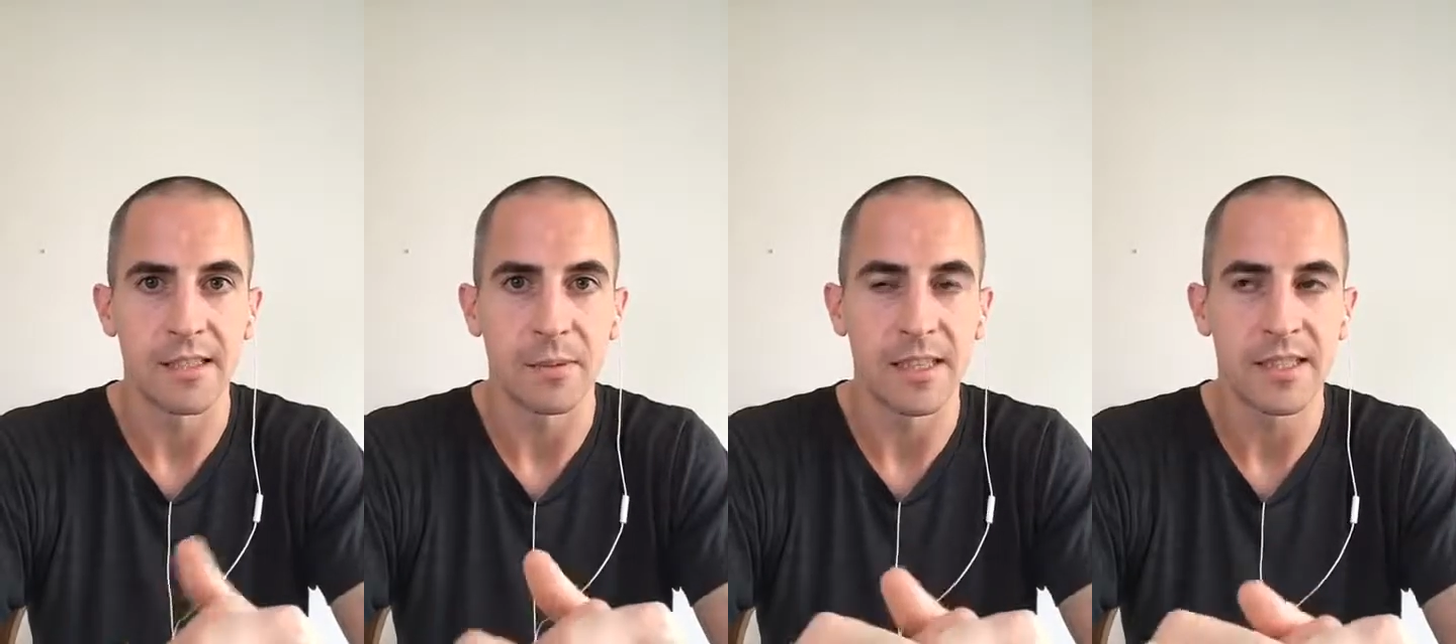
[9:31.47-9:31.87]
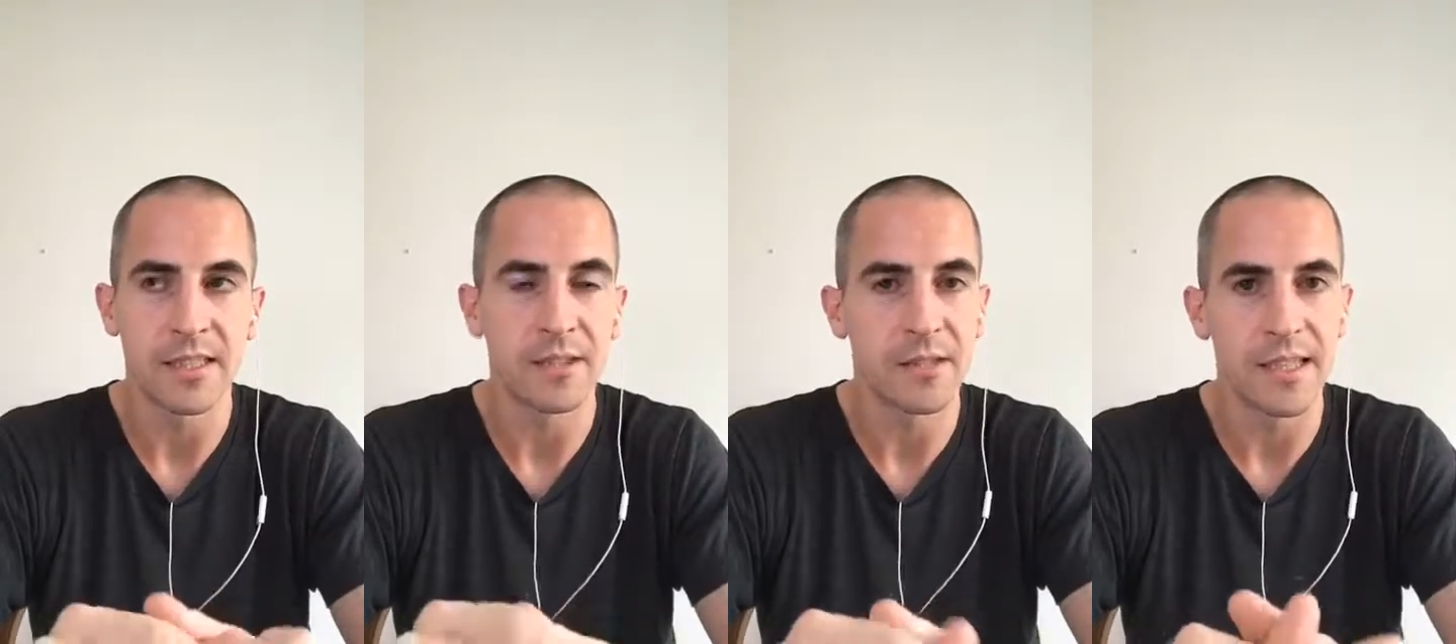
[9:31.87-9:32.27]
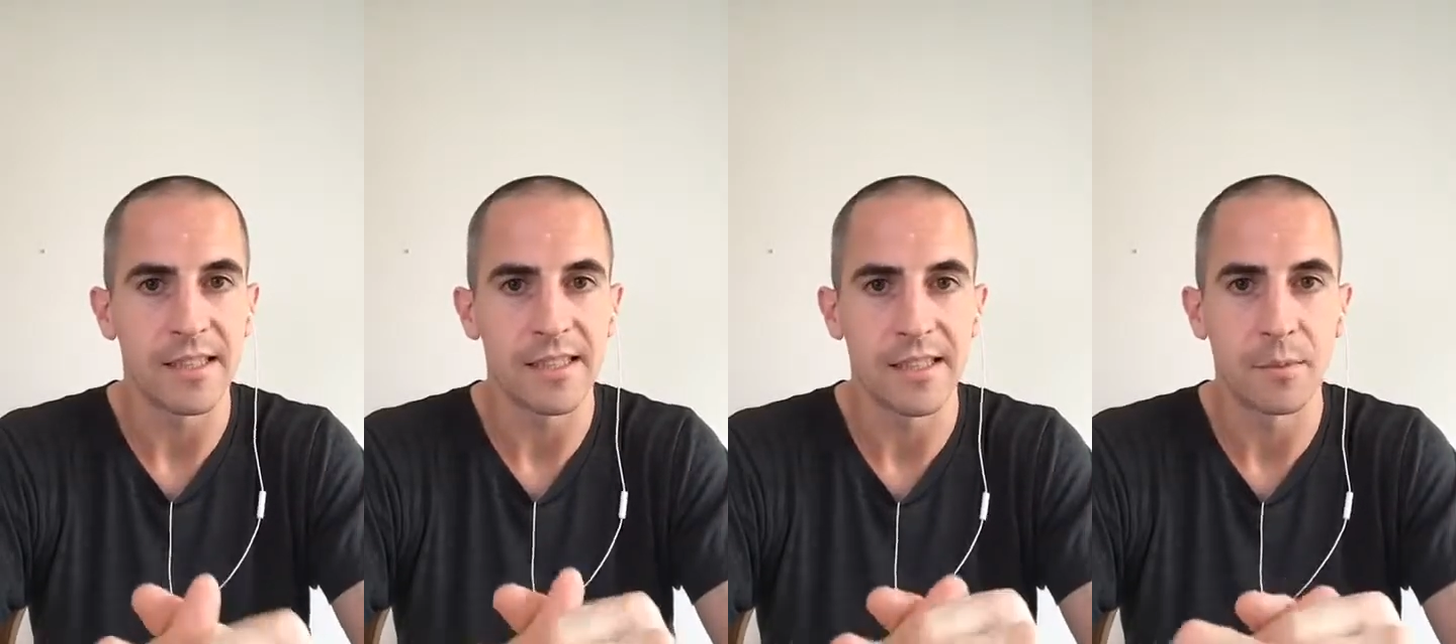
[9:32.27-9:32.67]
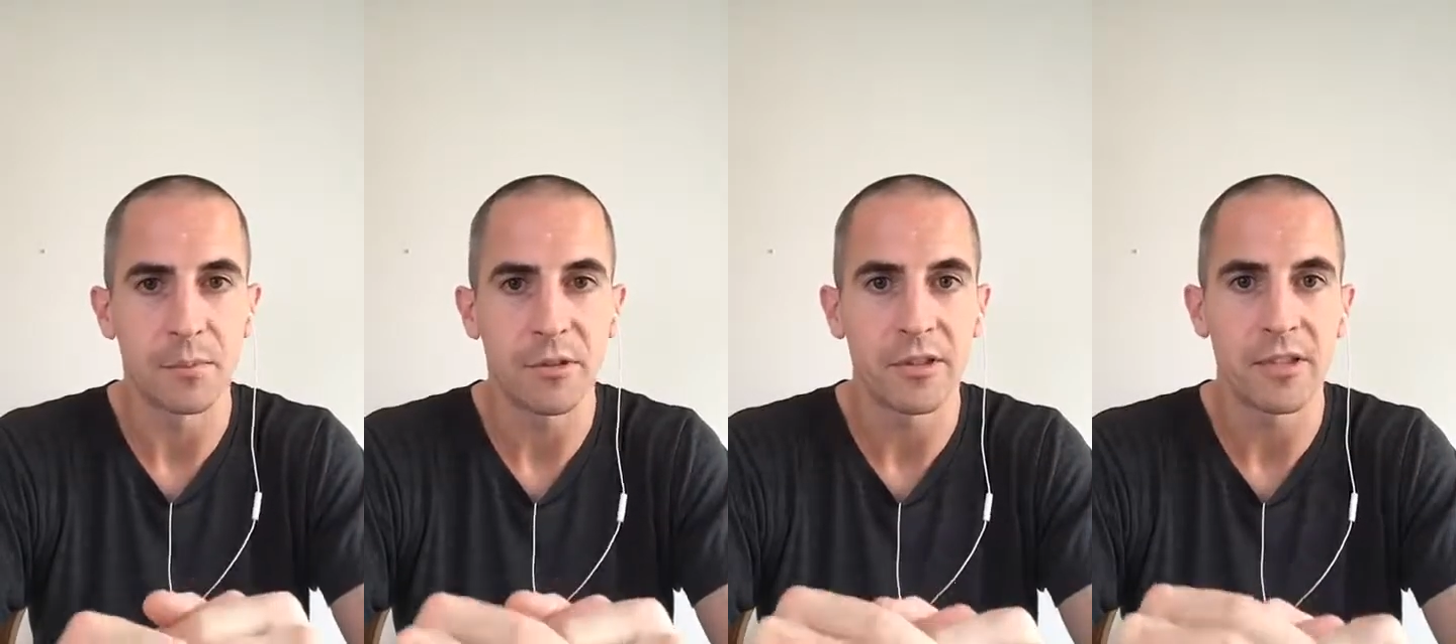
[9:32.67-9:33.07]
but I still use that same
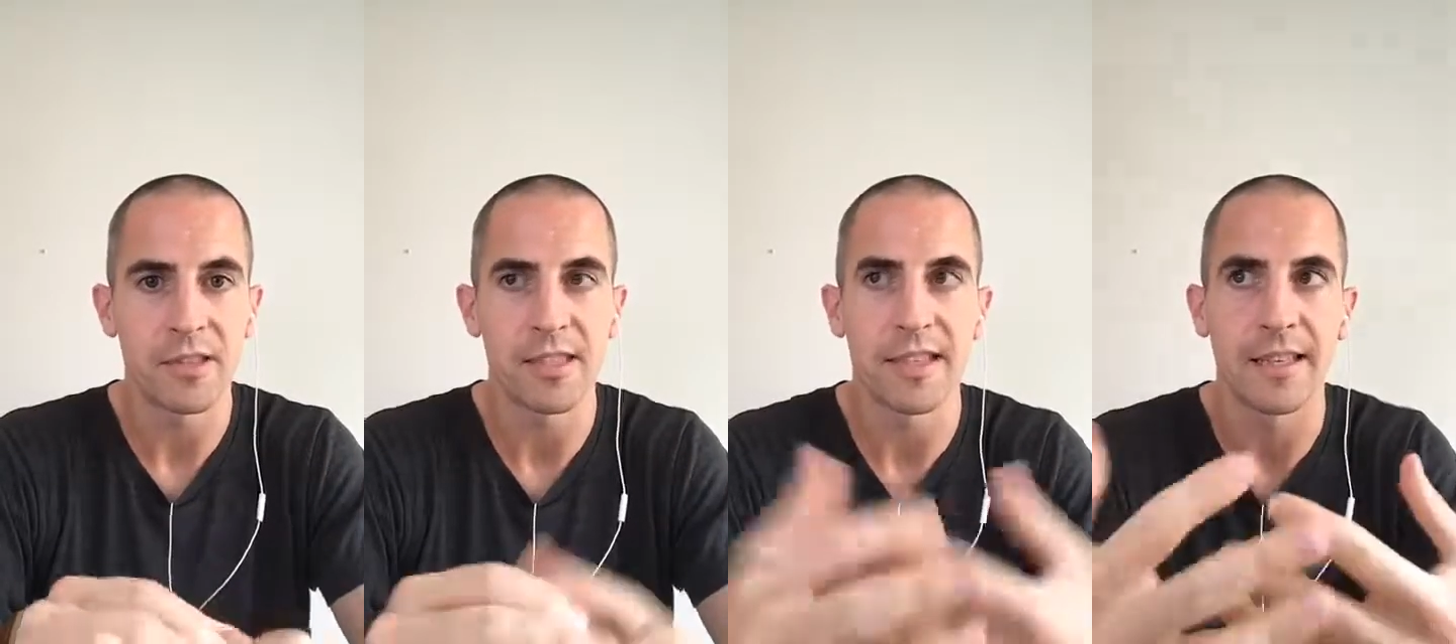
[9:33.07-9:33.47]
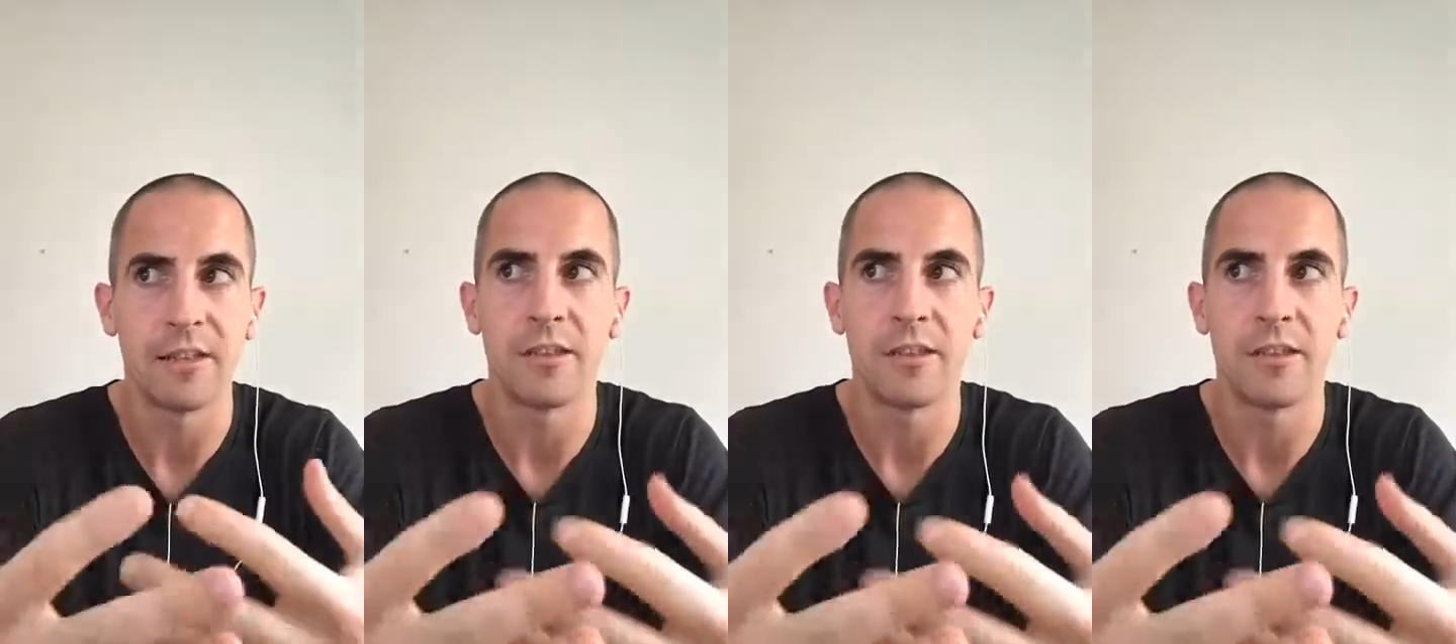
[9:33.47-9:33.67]
approach, because then I know